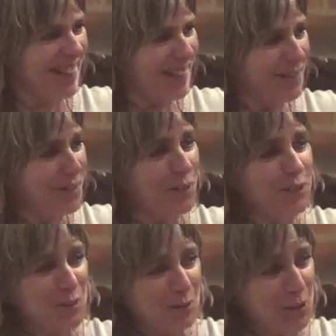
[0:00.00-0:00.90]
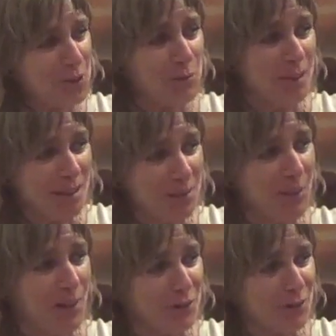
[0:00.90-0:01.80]
Of course it was me in the
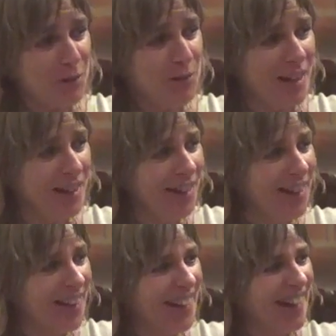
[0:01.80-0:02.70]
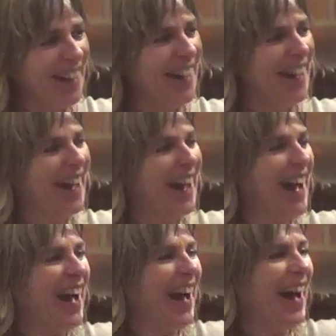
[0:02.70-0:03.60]
bathroom,
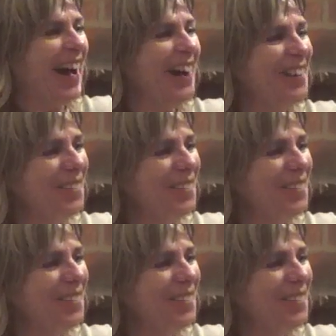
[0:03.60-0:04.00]
yeah.